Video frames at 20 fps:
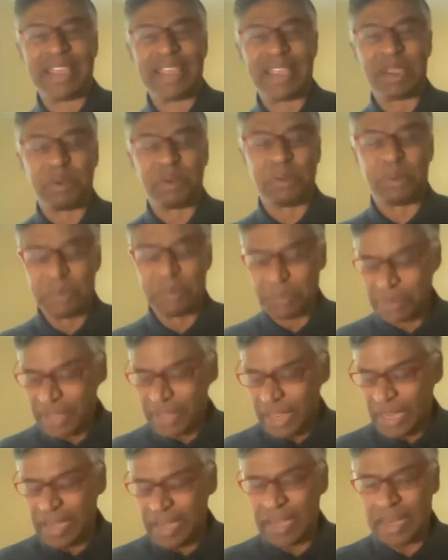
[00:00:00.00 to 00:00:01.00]

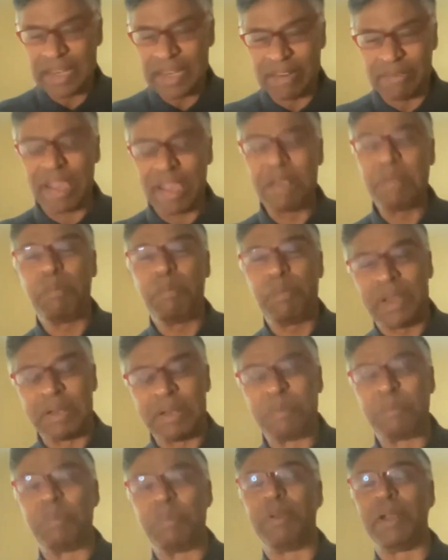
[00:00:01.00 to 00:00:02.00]
Indian
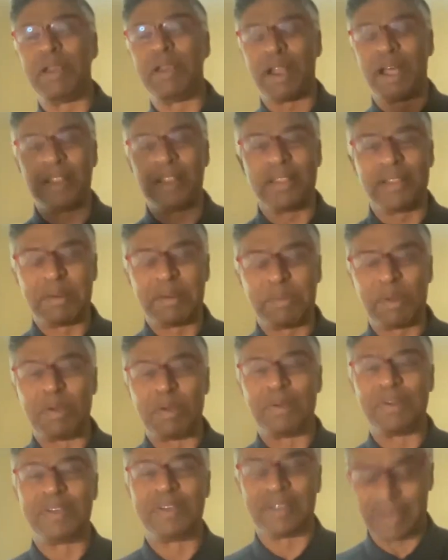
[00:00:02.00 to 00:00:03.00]
development, but rather
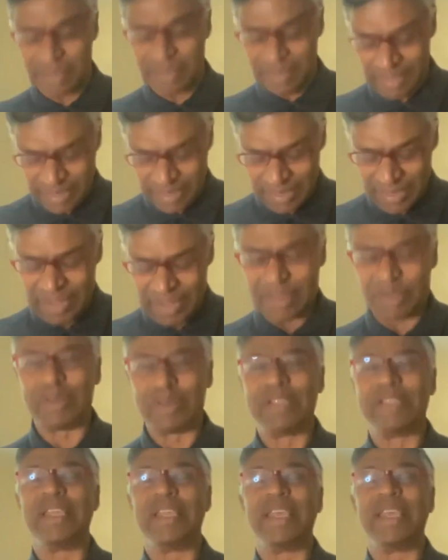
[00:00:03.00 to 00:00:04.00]
about, you
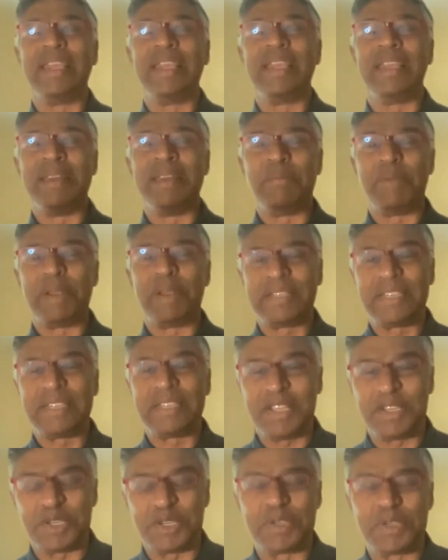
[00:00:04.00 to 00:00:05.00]
could say, Indian
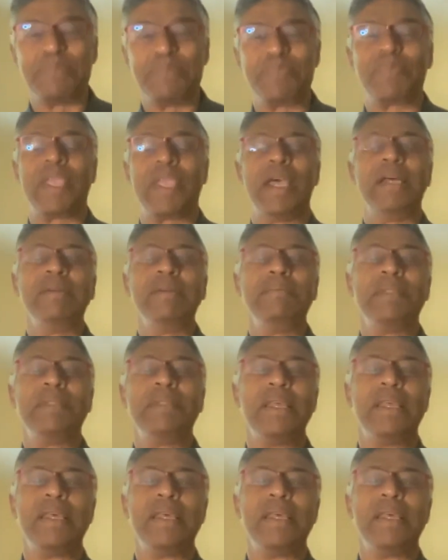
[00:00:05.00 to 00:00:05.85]
prestige. Yeah.